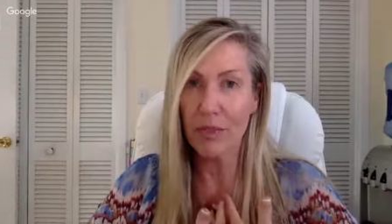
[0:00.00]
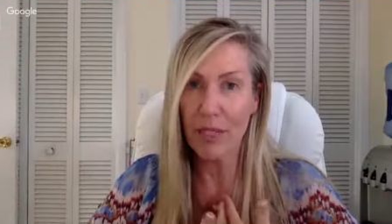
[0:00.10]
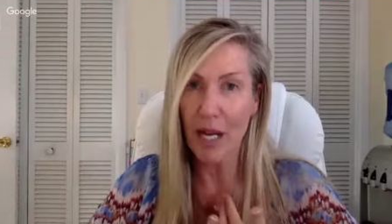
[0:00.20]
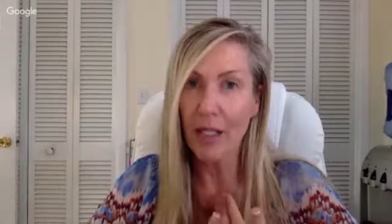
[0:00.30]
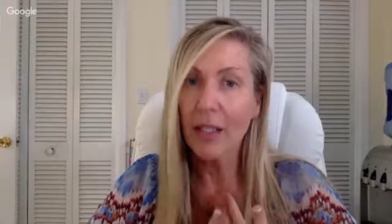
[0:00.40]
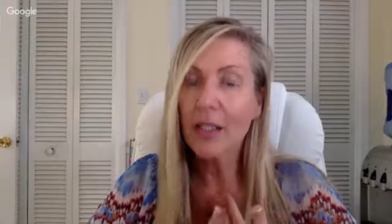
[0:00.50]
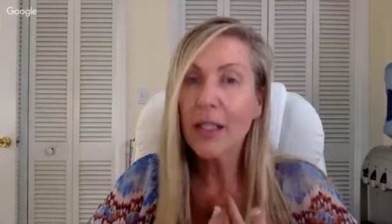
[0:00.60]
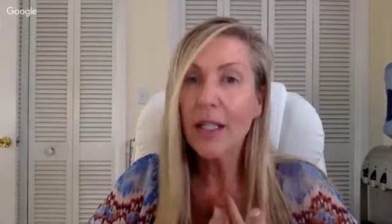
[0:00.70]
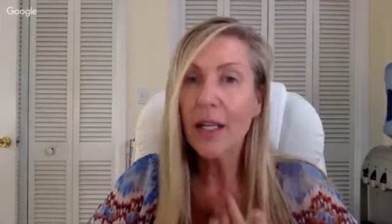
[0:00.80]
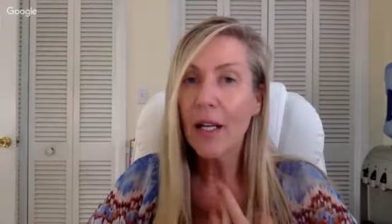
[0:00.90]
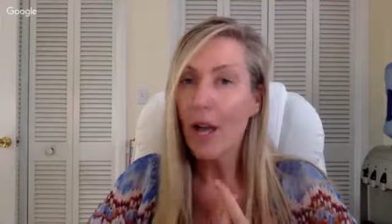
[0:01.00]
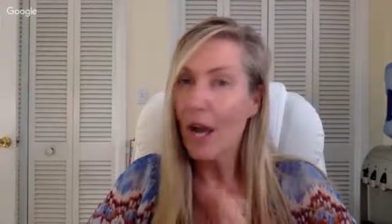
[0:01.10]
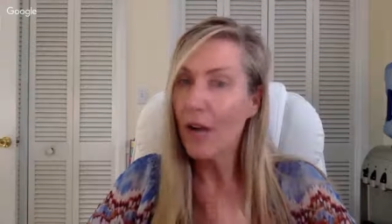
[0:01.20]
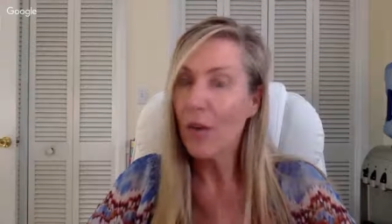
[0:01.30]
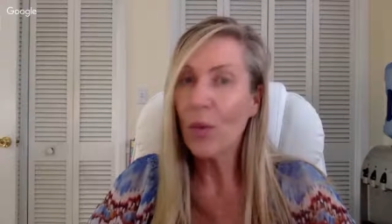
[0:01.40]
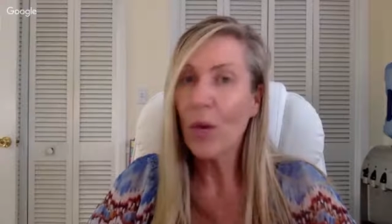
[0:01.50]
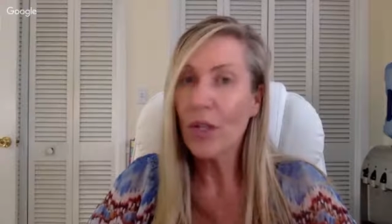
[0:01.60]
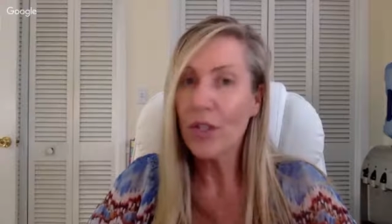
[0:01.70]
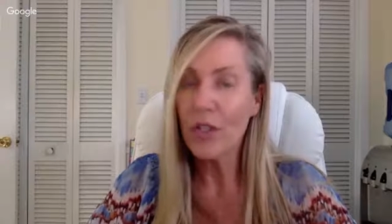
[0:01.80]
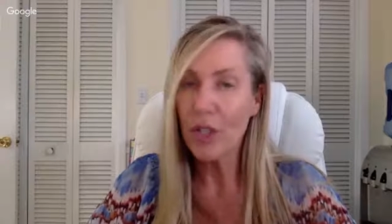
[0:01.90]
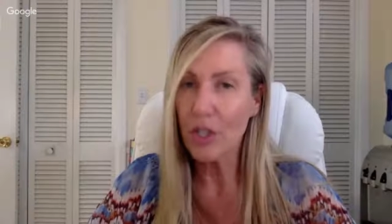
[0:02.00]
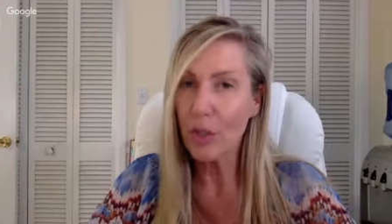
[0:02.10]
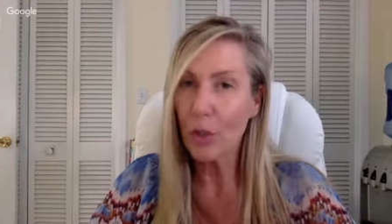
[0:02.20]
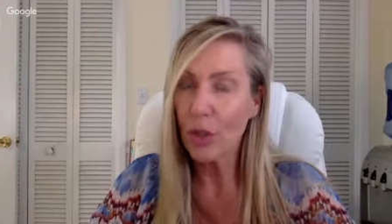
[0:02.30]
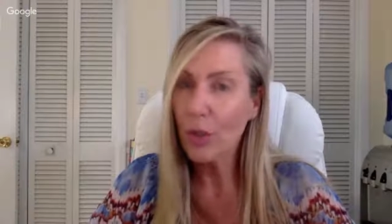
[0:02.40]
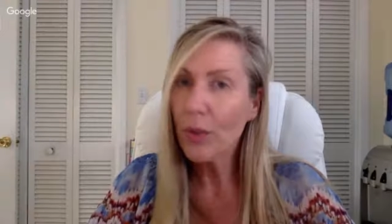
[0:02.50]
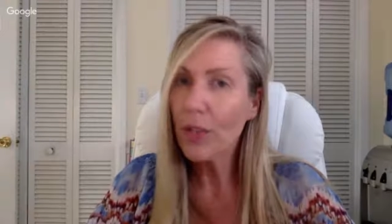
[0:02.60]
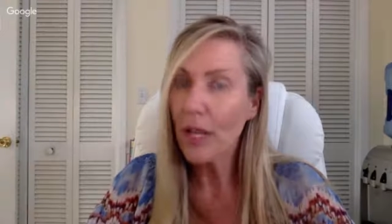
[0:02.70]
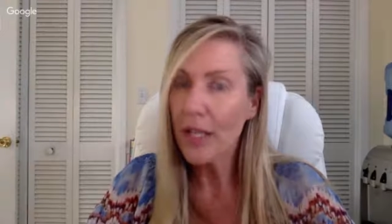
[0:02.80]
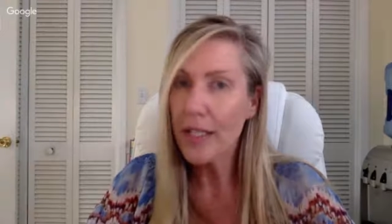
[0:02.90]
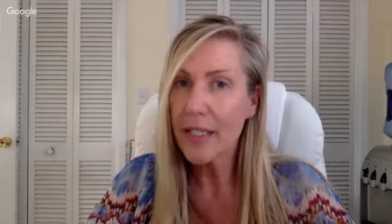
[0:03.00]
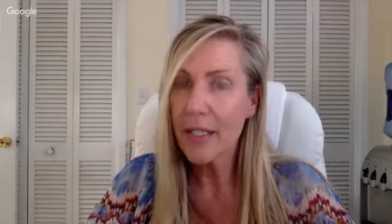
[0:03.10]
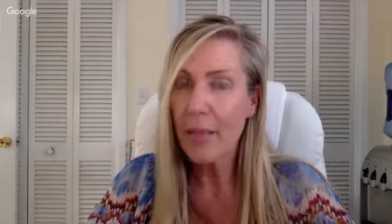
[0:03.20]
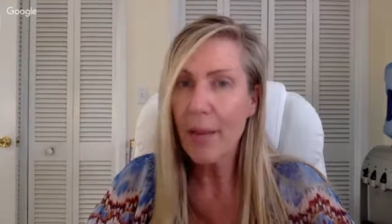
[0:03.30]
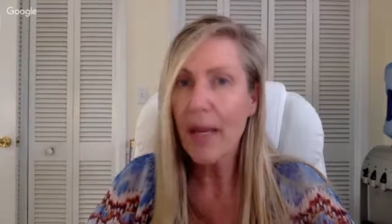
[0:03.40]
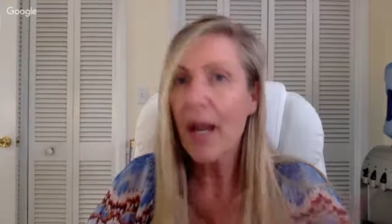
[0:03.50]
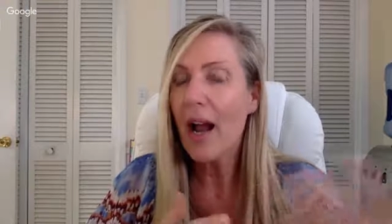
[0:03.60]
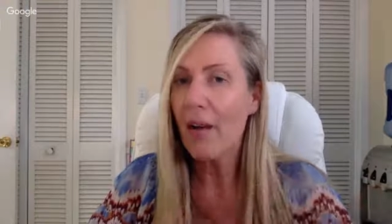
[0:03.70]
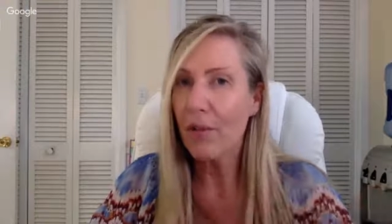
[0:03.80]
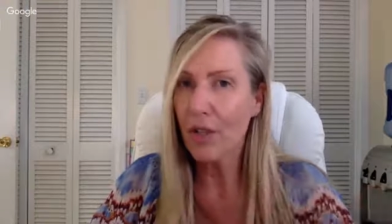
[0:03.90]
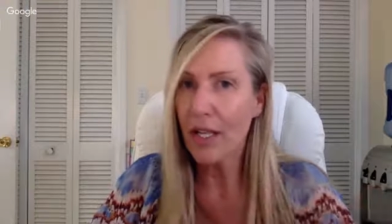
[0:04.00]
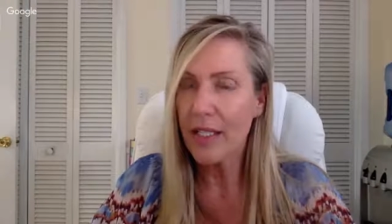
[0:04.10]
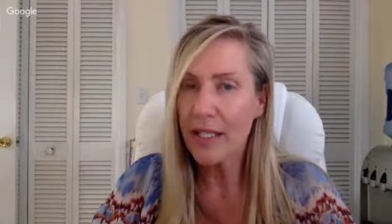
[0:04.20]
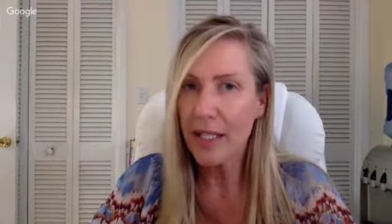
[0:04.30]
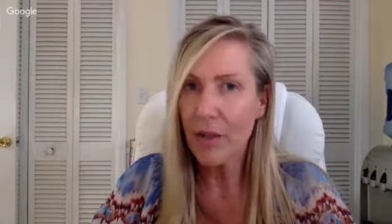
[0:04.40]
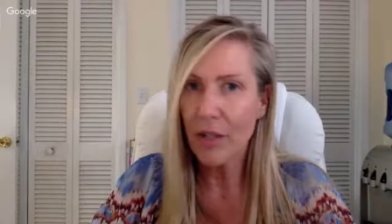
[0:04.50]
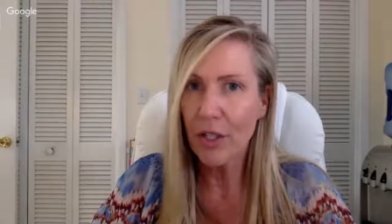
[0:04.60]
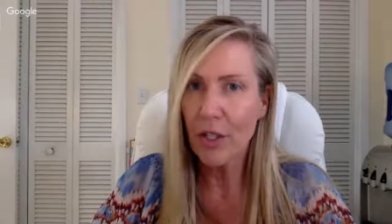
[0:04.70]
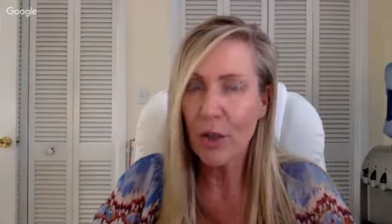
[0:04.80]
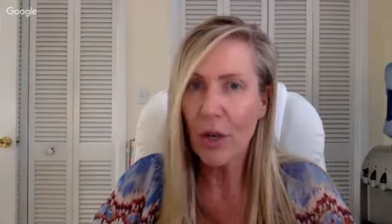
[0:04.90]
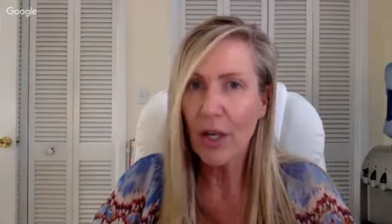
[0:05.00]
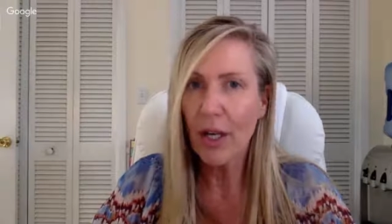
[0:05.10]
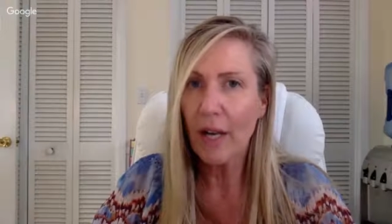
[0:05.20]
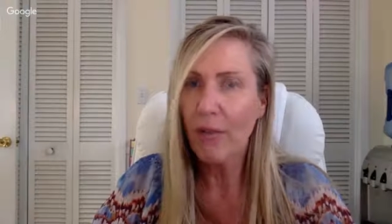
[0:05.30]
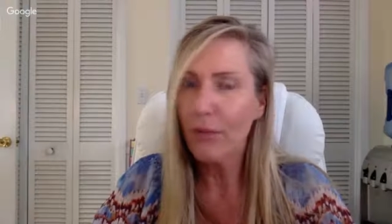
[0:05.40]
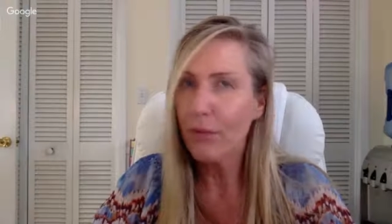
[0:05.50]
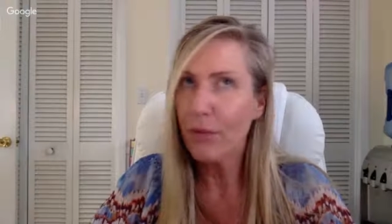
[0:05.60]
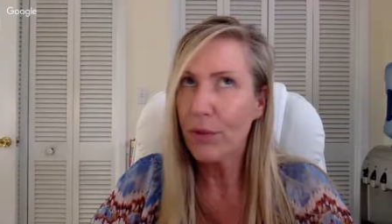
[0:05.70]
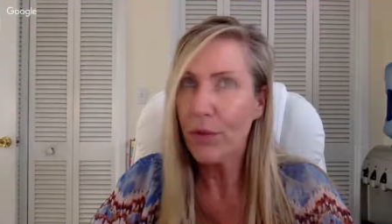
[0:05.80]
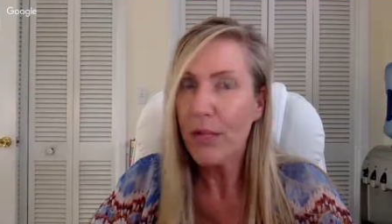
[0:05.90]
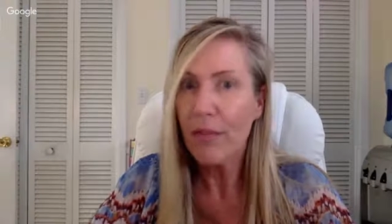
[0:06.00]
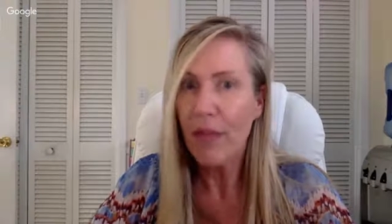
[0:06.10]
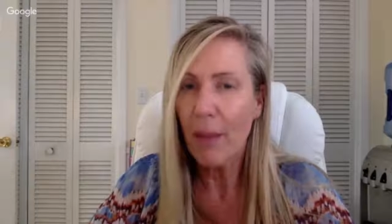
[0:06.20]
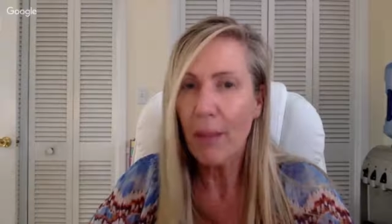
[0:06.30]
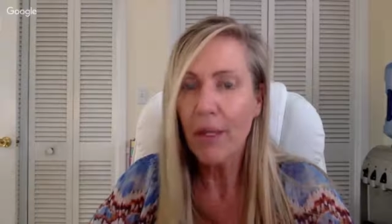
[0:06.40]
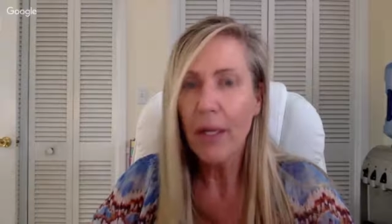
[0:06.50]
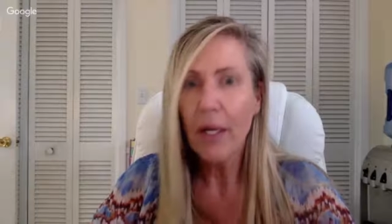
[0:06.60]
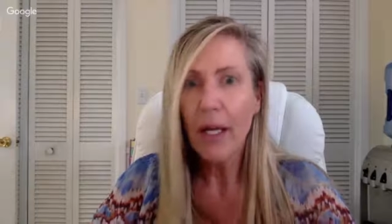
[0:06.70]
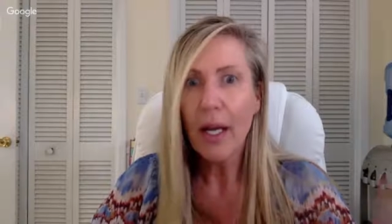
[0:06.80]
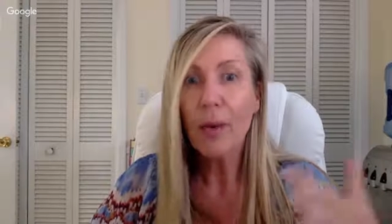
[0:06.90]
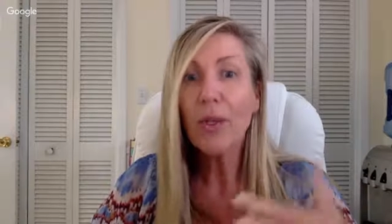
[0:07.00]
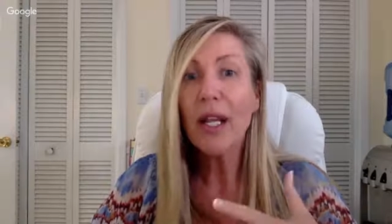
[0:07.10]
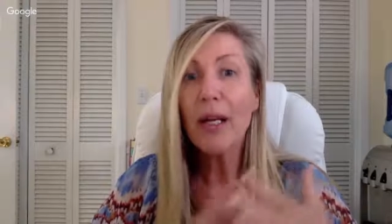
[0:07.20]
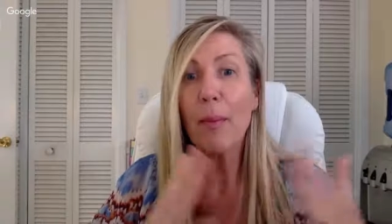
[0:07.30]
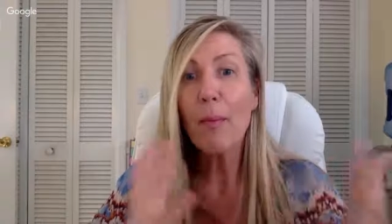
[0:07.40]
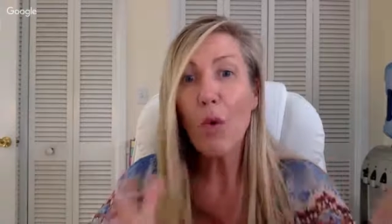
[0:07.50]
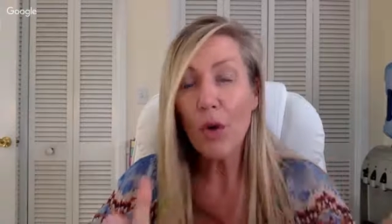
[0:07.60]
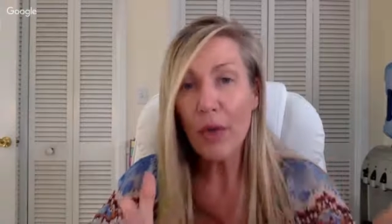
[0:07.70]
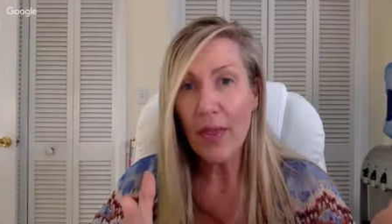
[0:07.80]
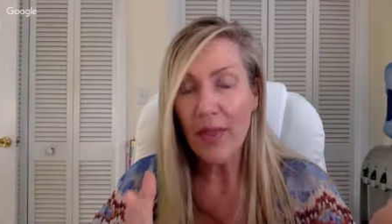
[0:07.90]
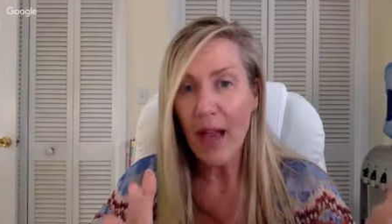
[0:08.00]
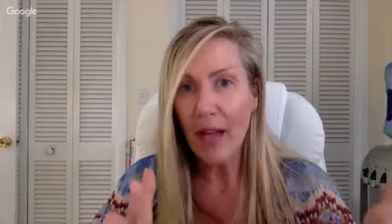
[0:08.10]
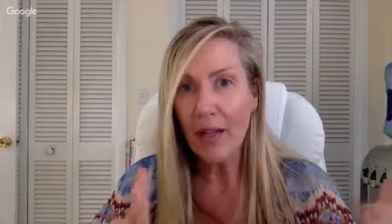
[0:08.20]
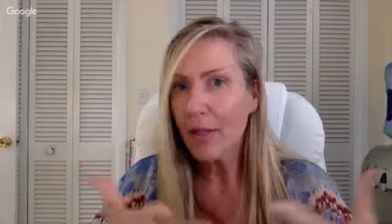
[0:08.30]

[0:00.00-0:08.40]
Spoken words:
technically I don't want to just work with clients in Tampa Bay. I have clients that are in New York. I have 3 of them, and I would like more than that.